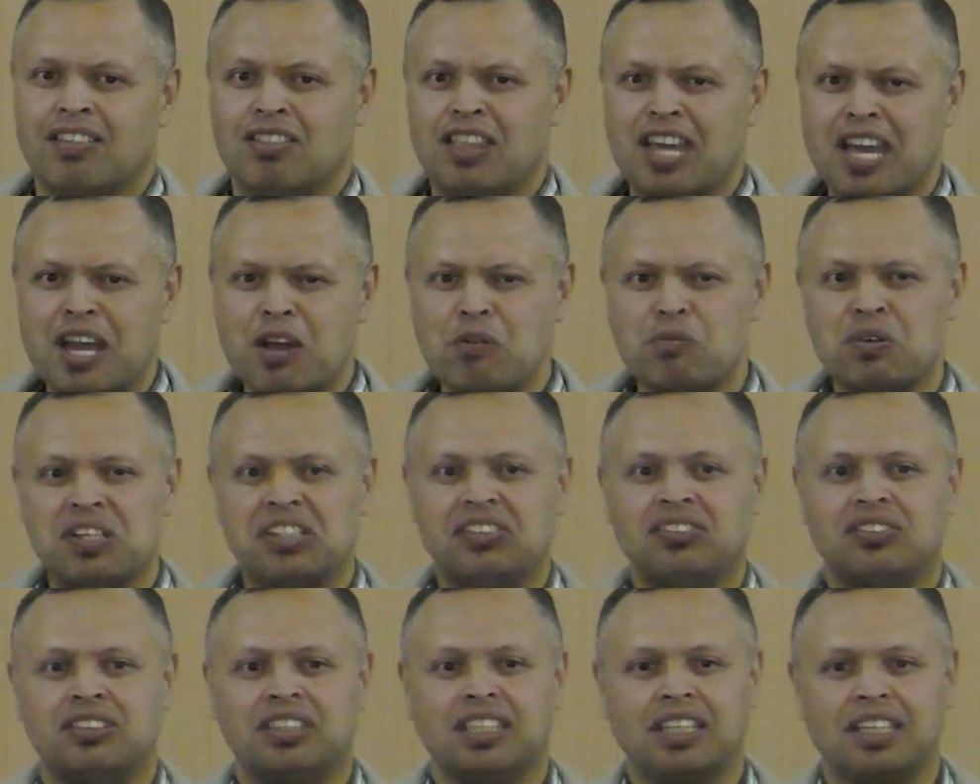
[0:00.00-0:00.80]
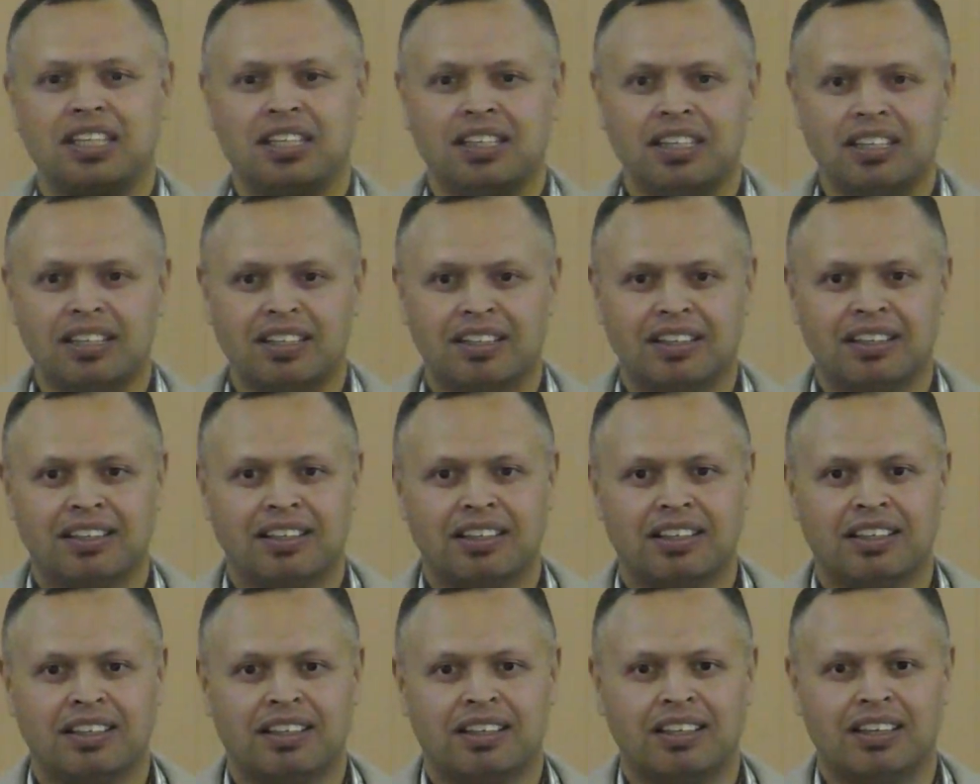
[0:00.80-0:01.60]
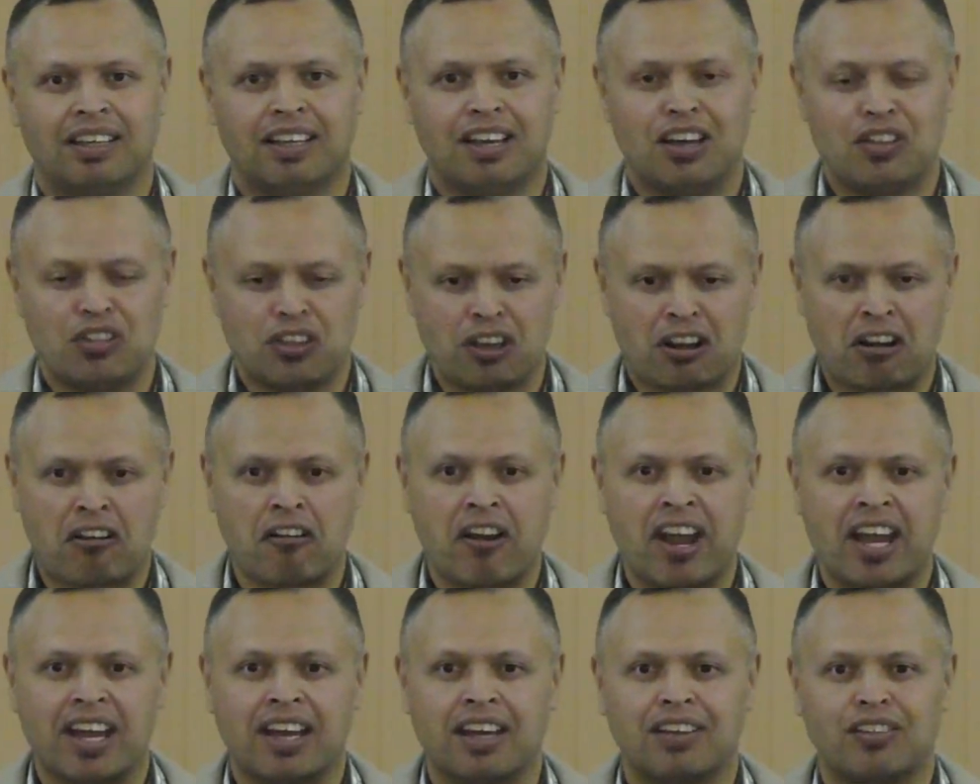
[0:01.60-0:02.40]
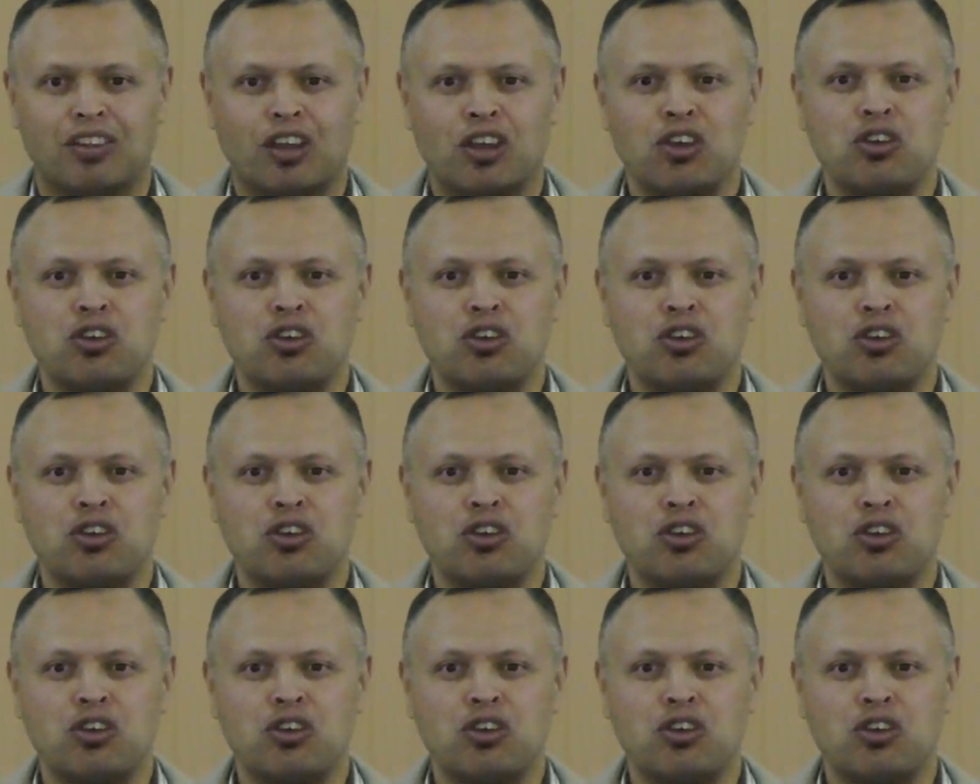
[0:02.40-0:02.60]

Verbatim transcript: There we see in the crack